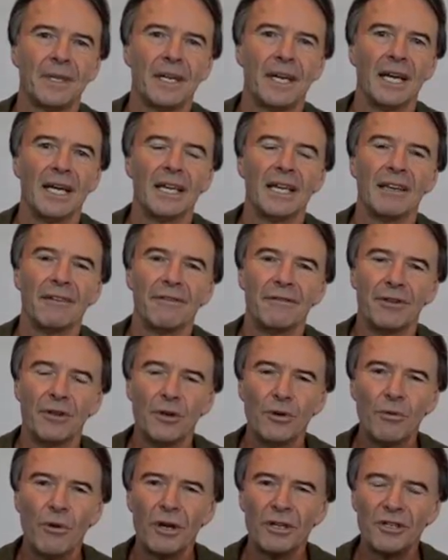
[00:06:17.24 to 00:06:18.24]
Right? If
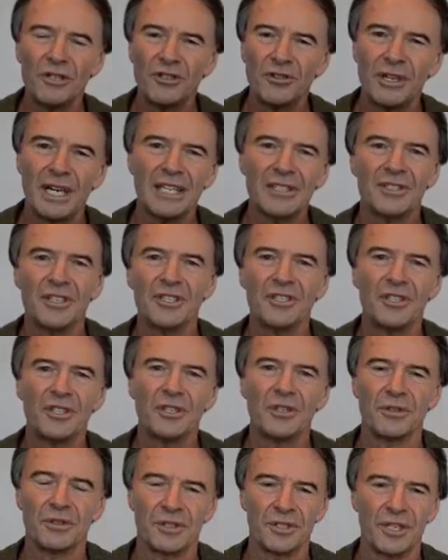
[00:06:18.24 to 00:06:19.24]
you want to
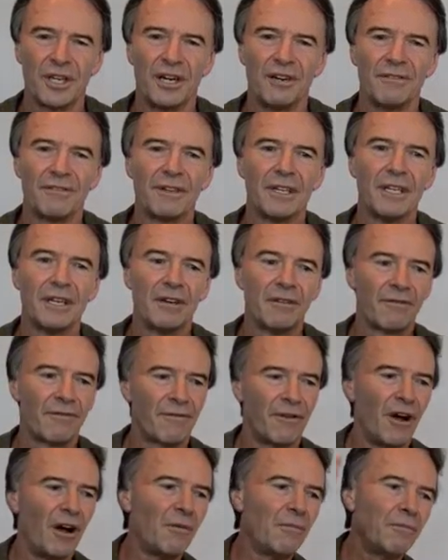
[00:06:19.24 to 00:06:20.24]
transition yourself
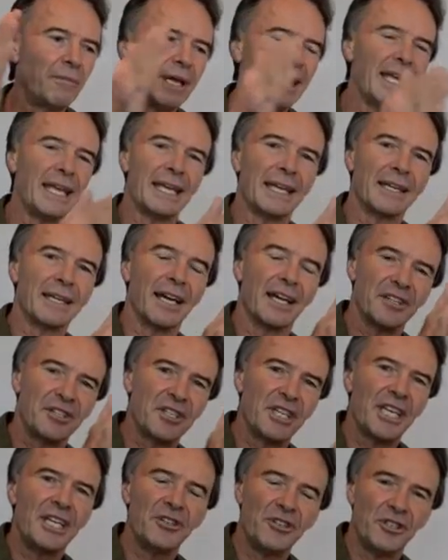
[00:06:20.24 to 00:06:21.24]
from being a
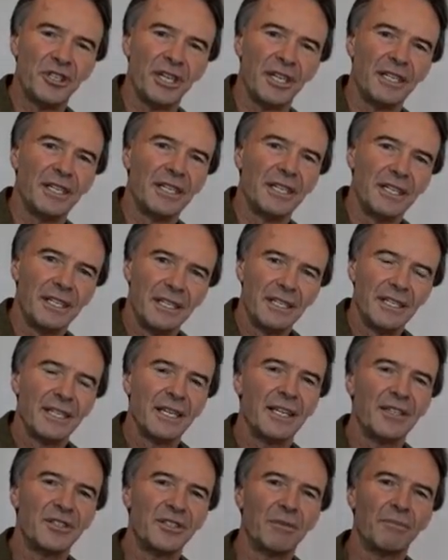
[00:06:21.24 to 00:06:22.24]
teacher
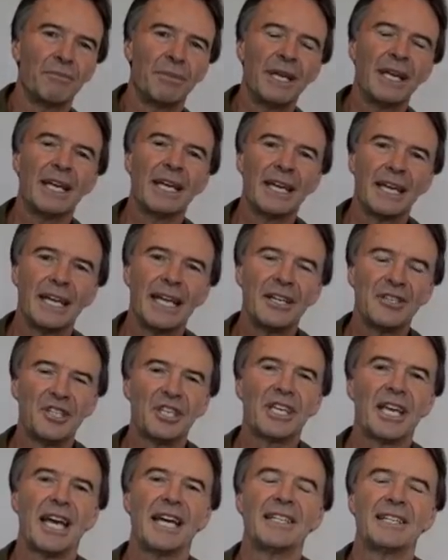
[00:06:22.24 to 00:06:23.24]
into being an
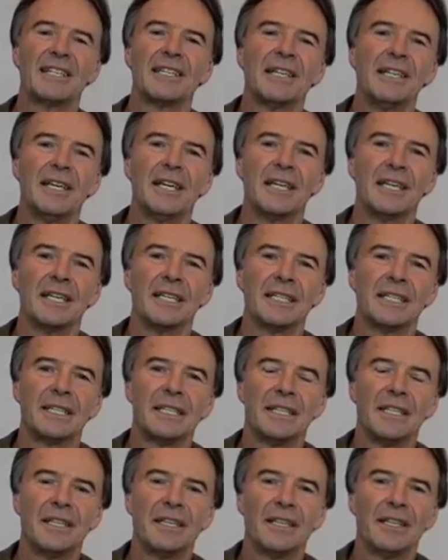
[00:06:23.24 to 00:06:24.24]
educator learner,
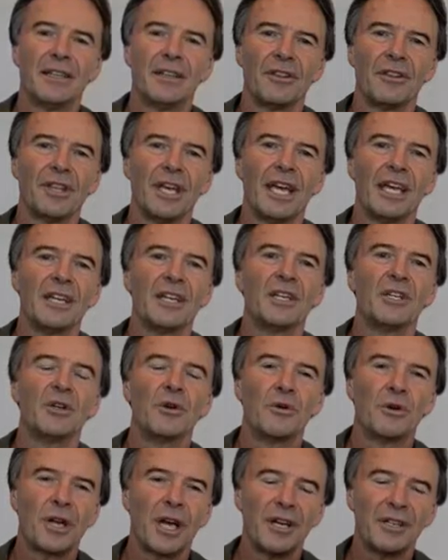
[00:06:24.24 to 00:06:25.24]
then
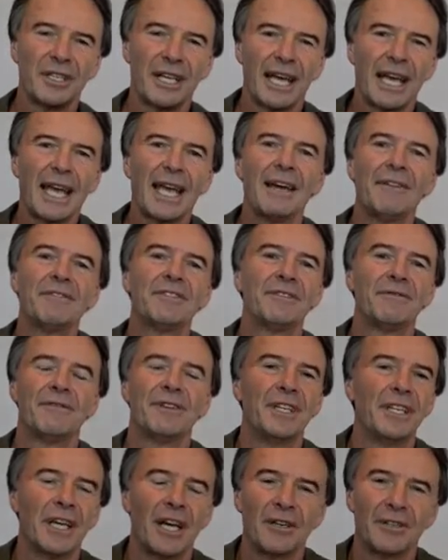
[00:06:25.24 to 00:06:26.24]
you're going to have to
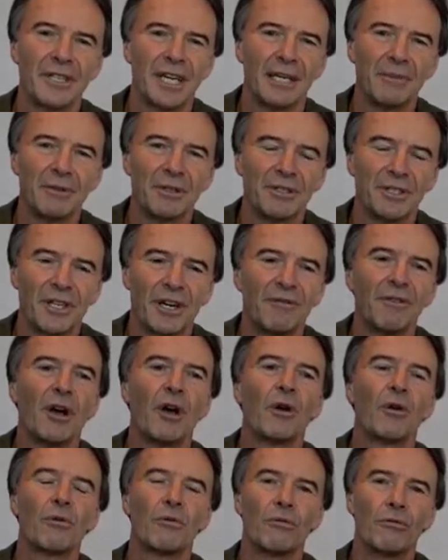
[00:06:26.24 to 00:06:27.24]
videotape yourself
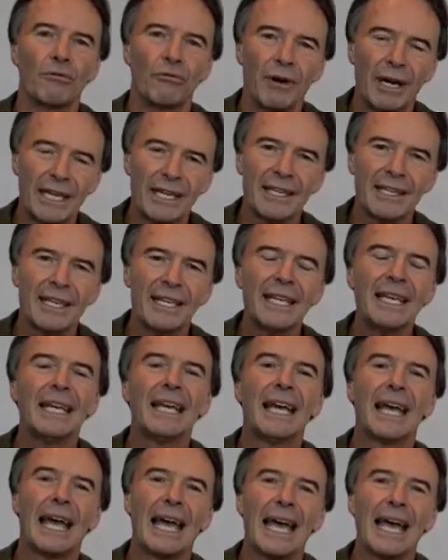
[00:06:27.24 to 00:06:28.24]
regularly
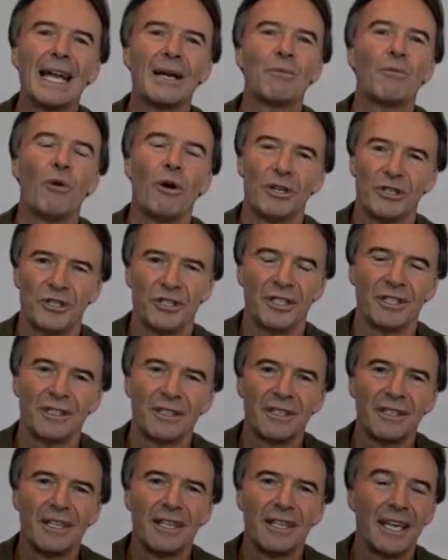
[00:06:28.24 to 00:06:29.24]
and watch it.
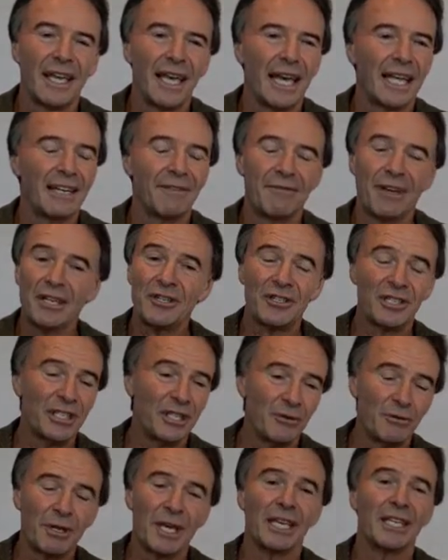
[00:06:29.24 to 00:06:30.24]
And eventually
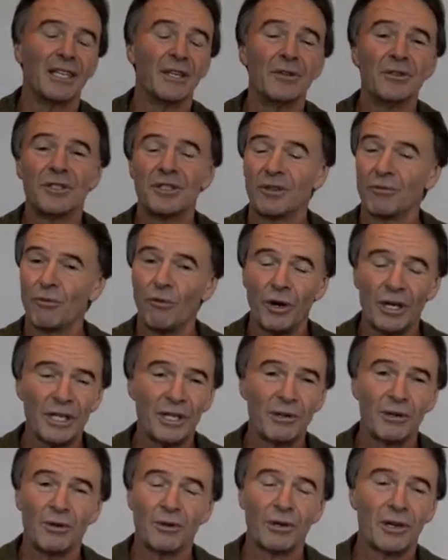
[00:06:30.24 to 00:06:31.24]
you'll get used to what
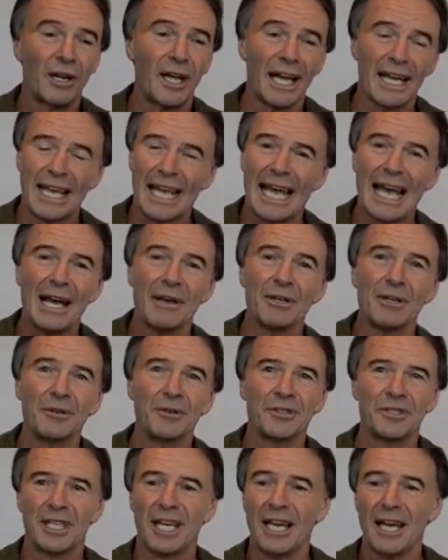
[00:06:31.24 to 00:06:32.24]
you look like, how you
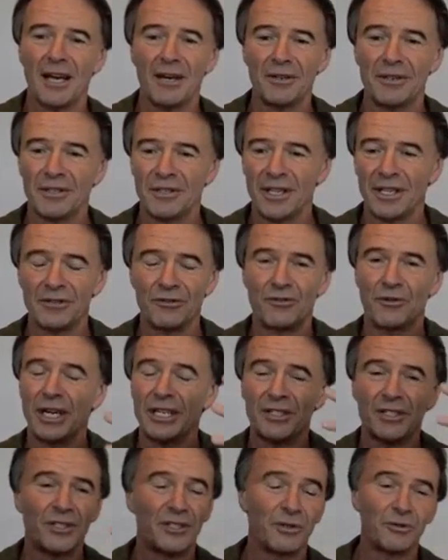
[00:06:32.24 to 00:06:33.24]
sound, the
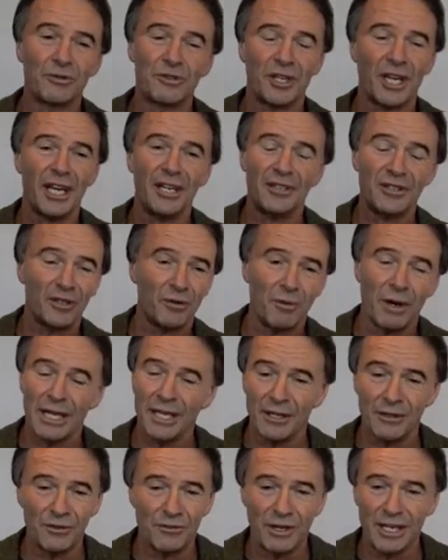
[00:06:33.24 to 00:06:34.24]
dresses. You'll change the way
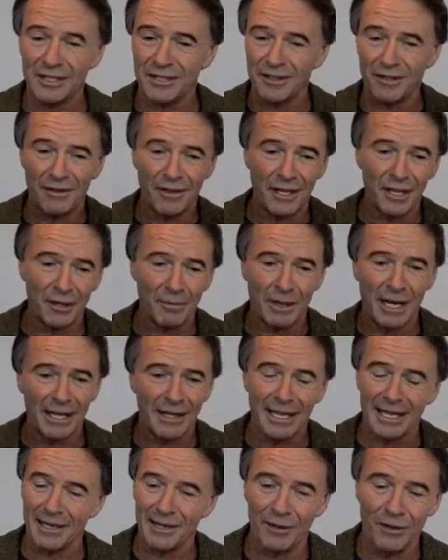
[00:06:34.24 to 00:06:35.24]
you dress and think
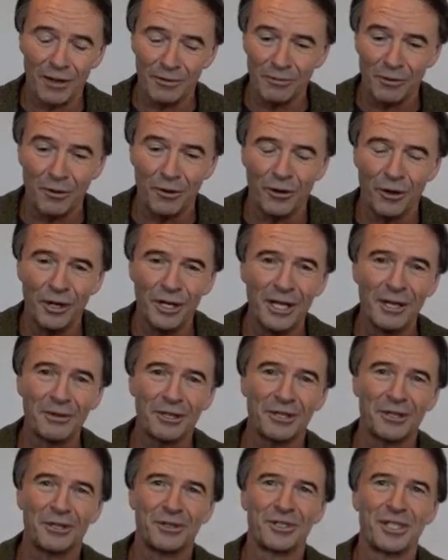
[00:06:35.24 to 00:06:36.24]
about that a lot more
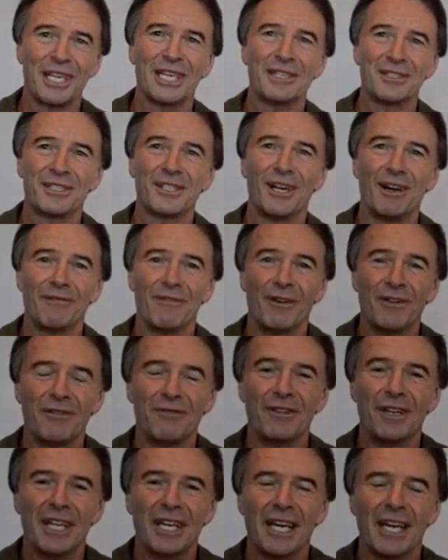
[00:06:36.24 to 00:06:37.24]
because you'll see yourself on
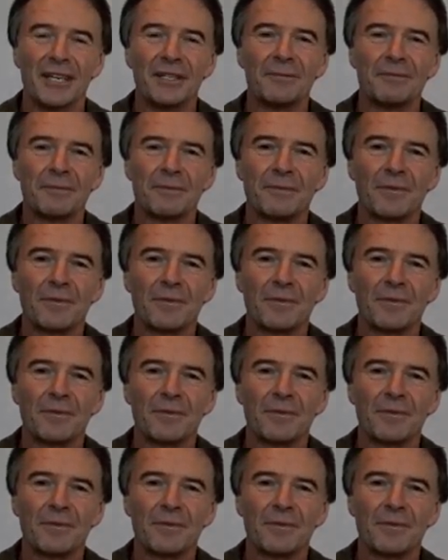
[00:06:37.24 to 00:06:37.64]
video.